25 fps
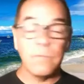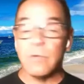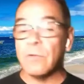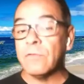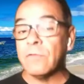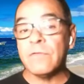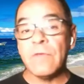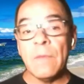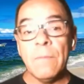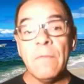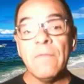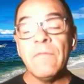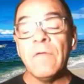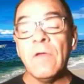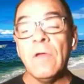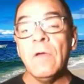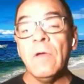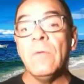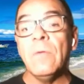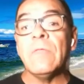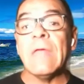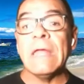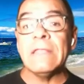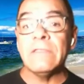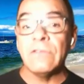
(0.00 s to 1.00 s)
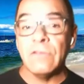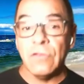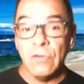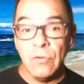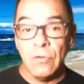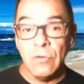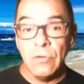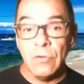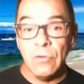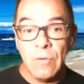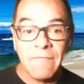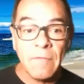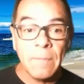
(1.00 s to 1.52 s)
There's some of you that
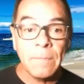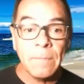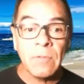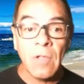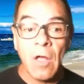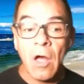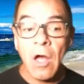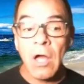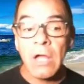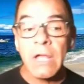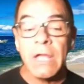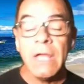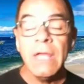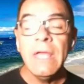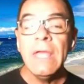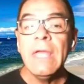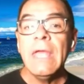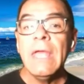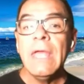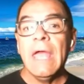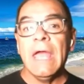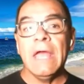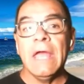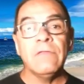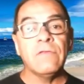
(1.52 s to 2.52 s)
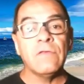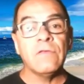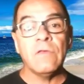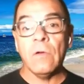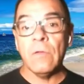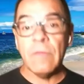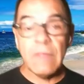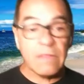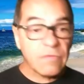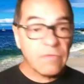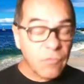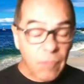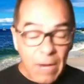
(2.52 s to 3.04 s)
do have a blog, and
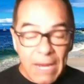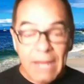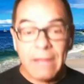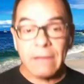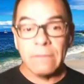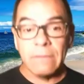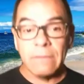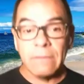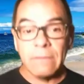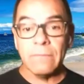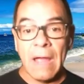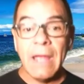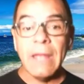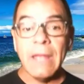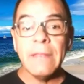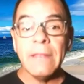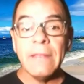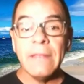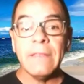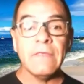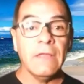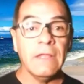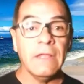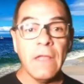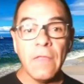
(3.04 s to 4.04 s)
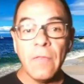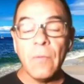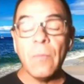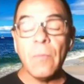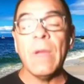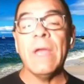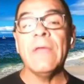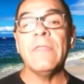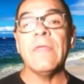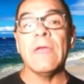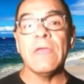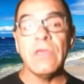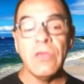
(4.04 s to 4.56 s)
so that's great, right? That's another
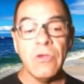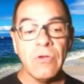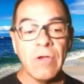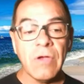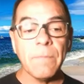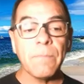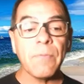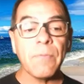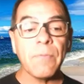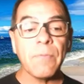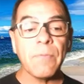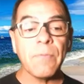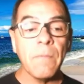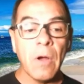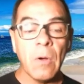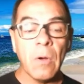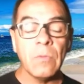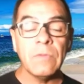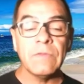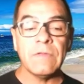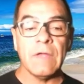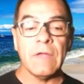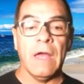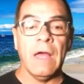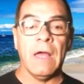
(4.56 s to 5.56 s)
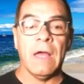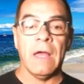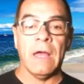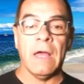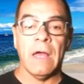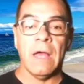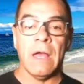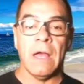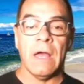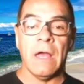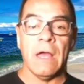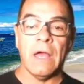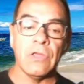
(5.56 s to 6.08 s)
way that you can promote
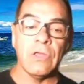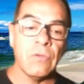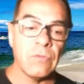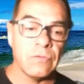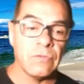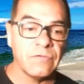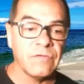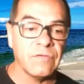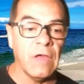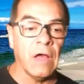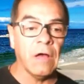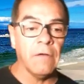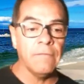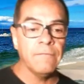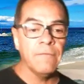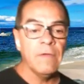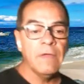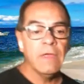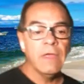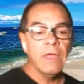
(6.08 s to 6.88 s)
yourself.